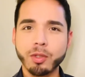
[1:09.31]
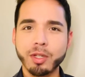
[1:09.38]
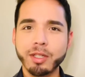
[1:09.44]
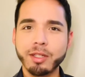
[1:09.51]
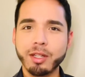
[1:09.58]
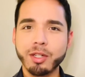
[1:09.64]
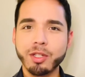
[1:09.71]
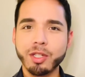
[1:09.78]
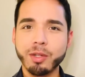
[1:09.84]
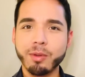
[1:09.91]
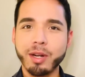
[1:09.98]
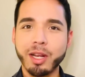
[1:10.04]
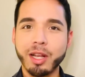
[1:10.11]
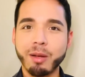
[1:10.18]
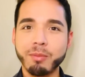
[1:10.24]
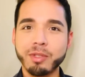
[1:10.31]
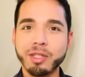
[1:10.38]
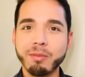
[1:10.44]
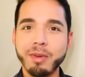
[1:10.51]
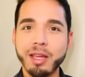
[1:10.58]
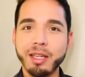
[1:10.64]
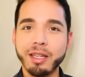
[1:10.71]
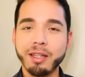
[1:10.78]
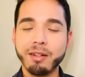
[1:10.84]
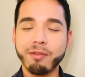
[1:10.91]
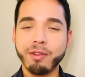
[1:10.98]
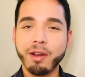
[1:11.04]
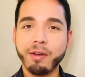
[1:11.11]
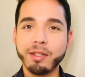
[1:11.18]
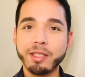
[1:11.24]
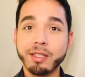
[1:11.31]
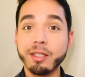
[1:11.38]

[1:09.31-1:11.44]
essentially when it comes to making fragrances.